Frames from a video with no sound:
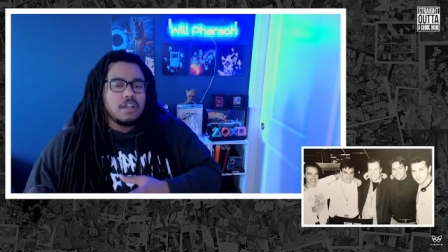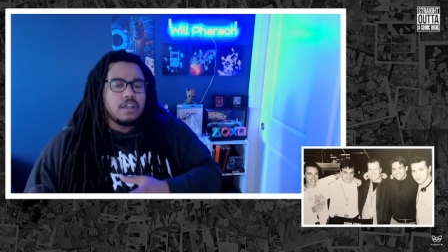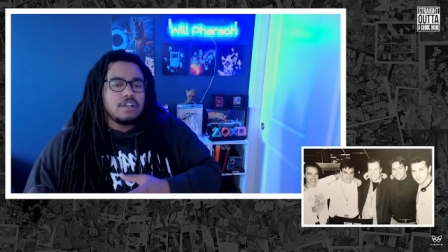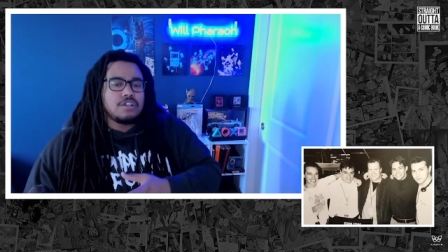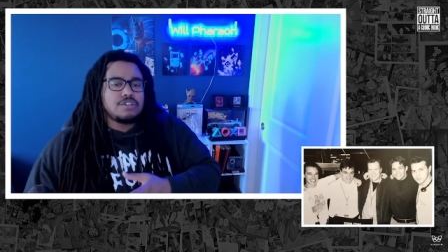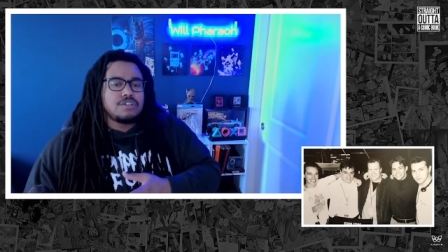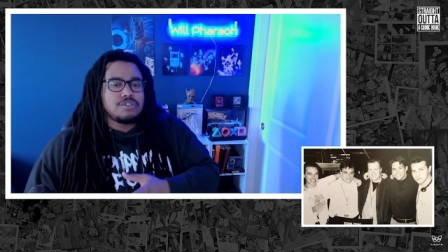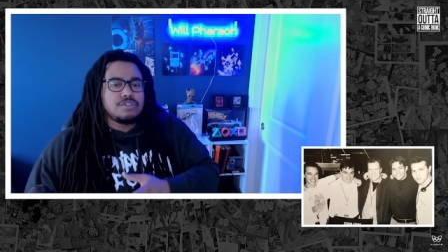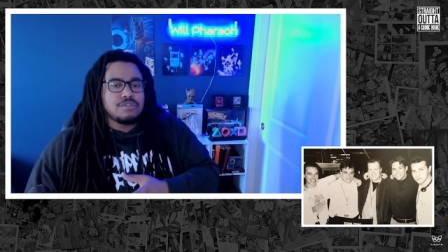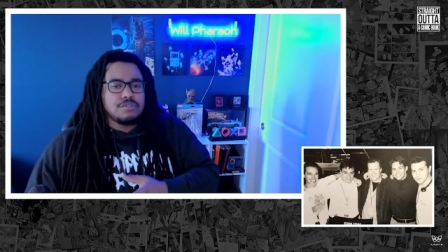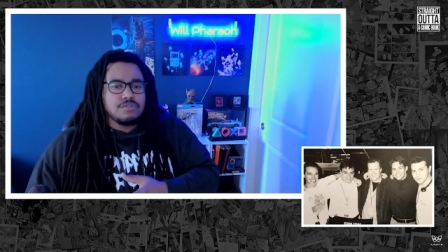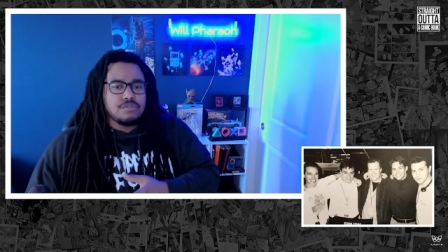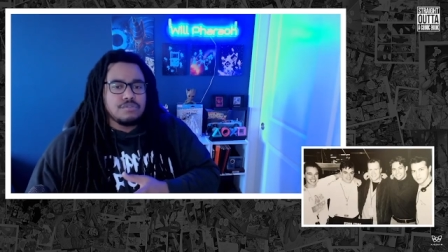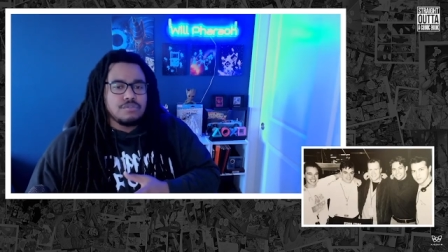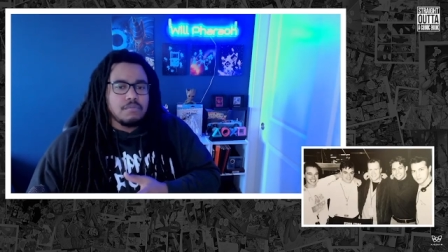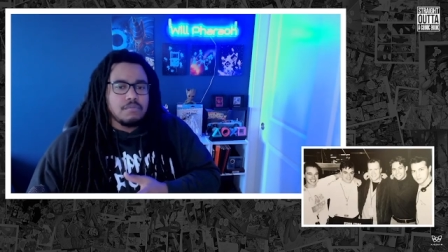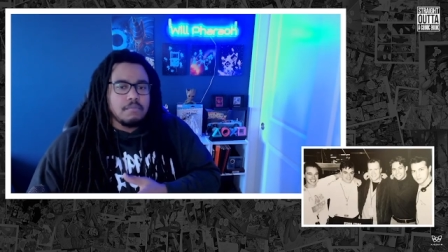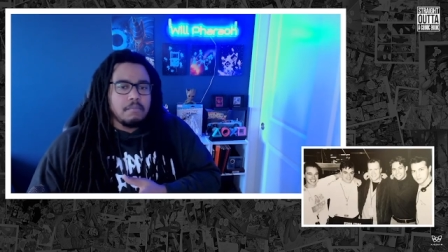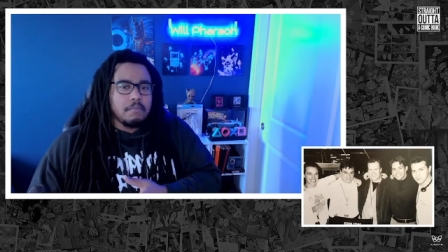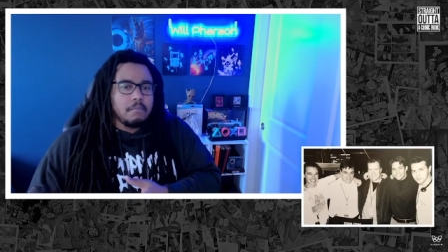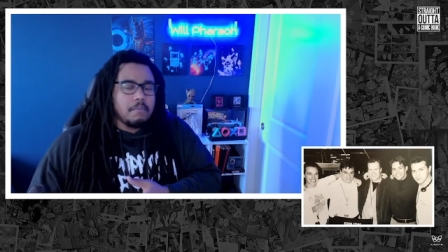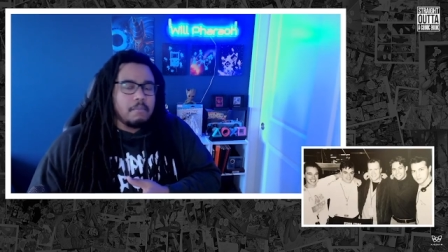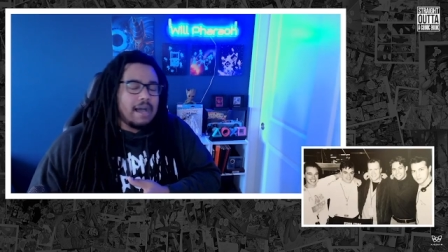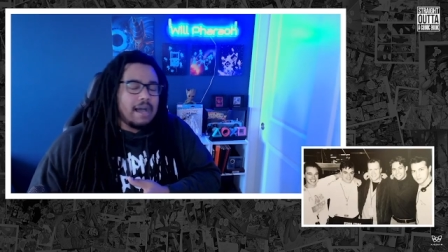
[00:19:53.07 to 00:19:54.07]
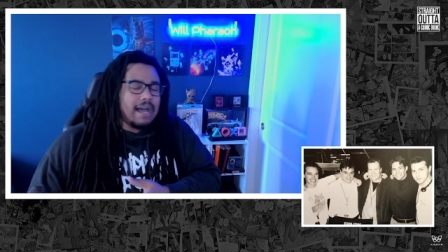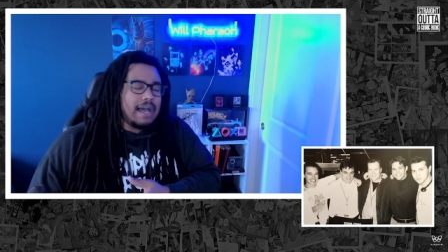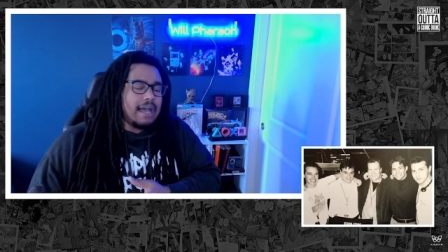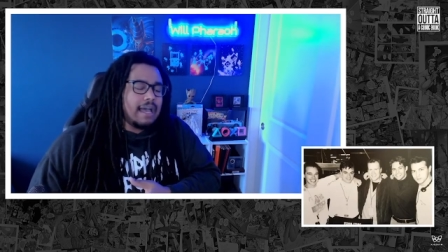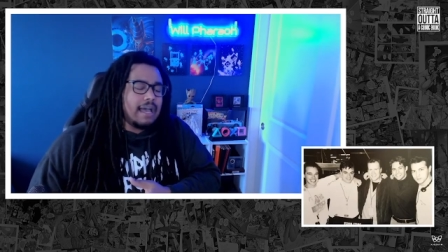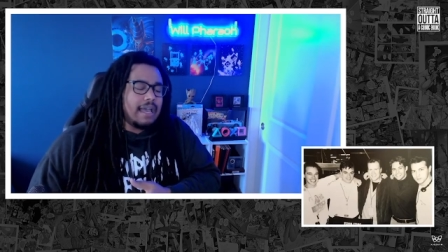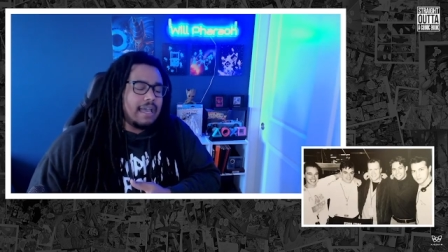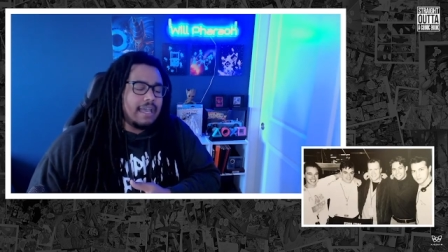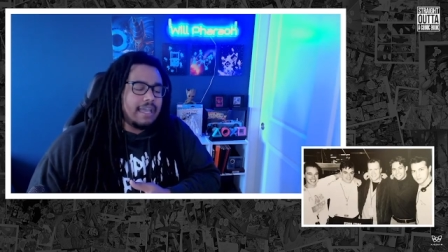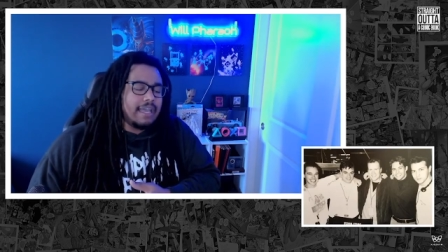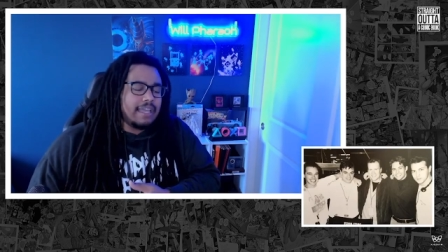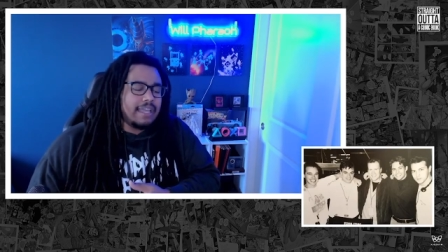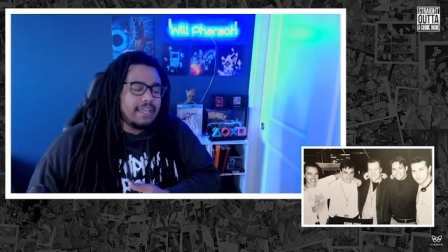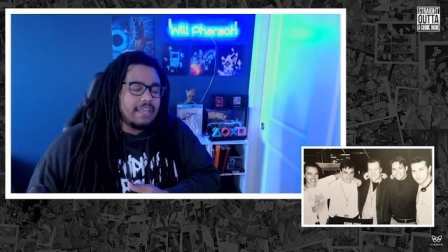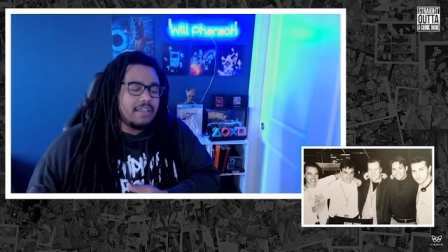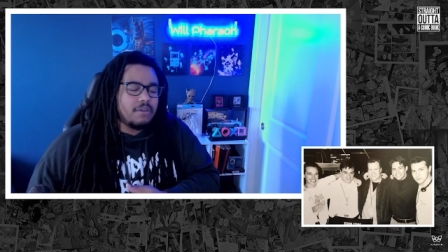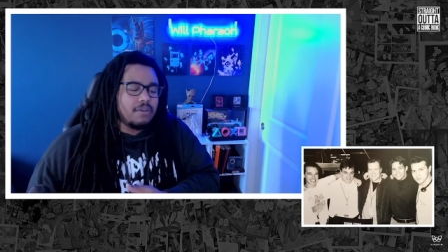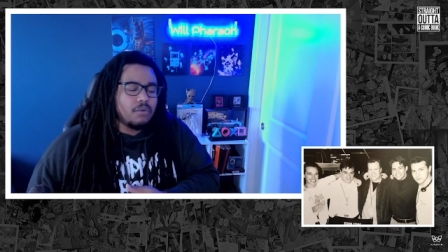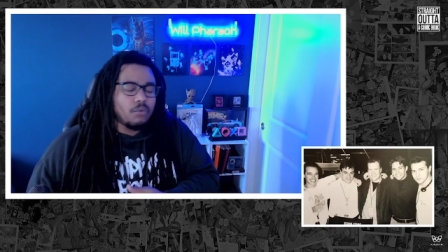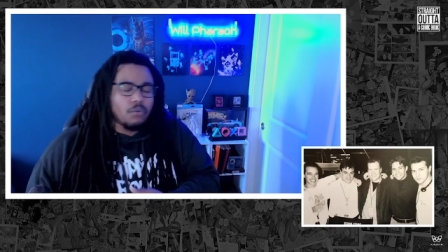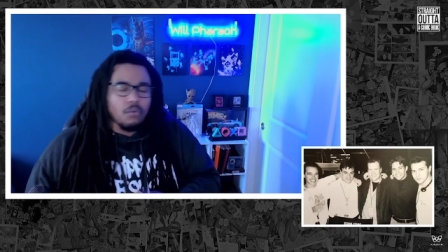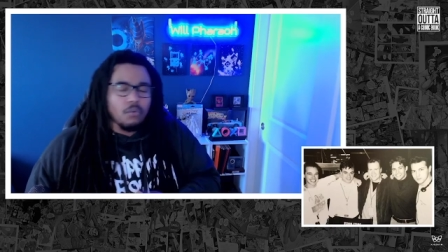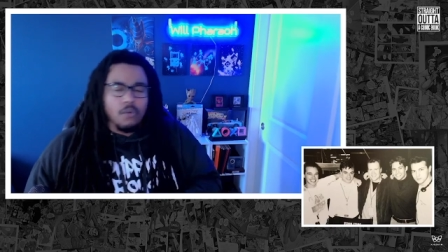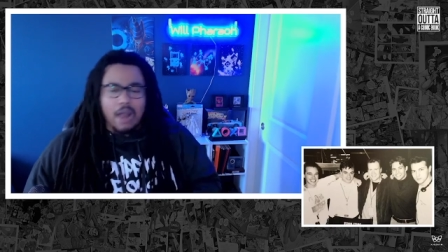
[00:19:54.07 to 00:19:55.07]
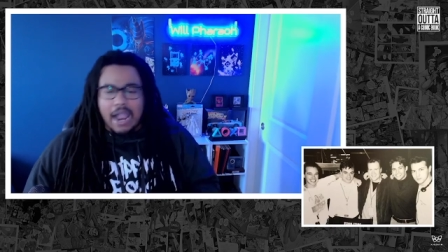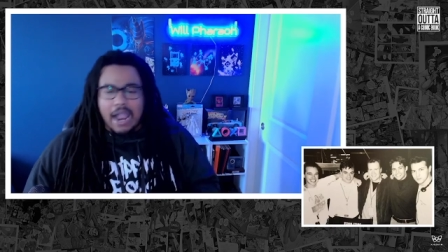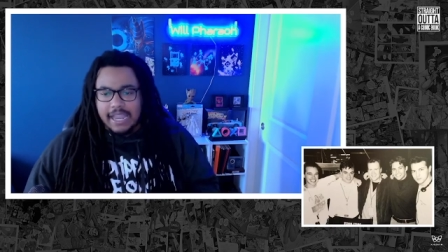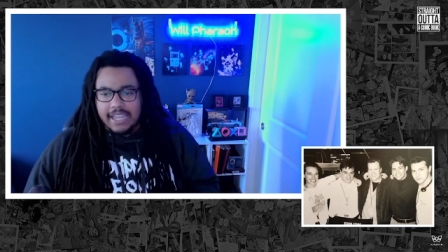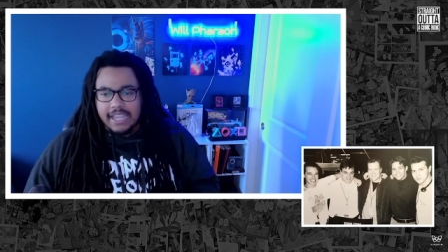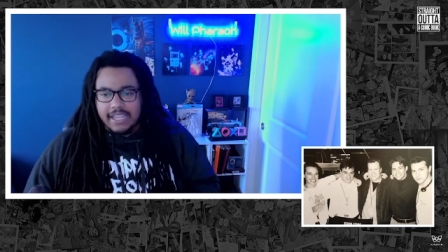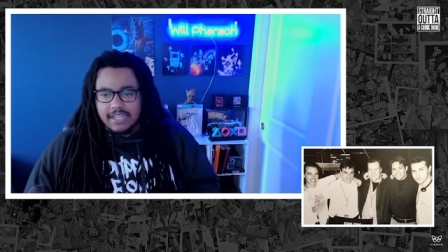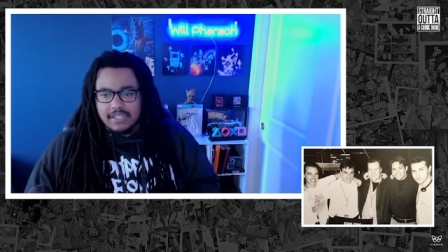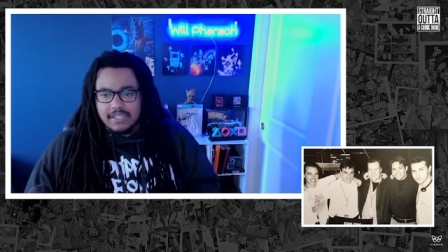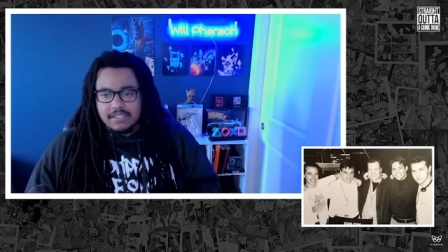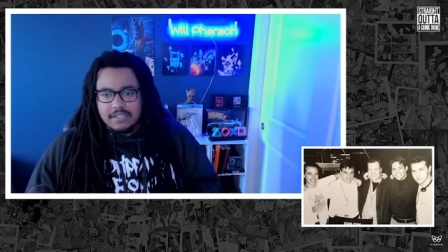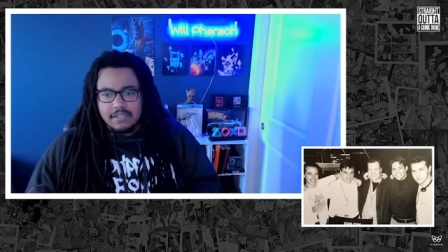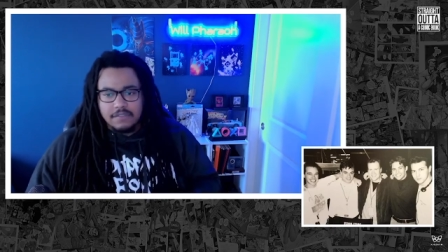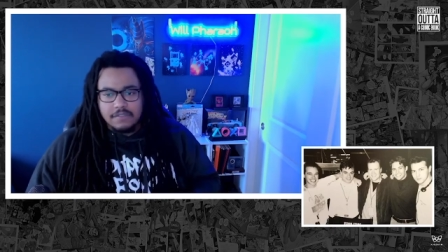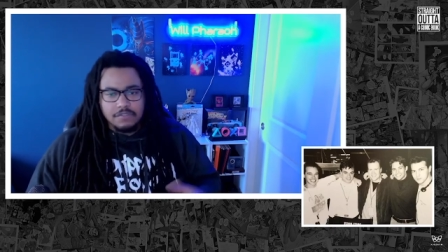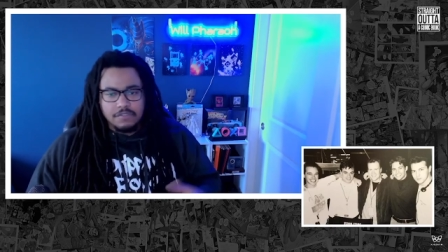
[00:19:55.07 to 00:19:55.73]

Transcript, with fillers: to my right,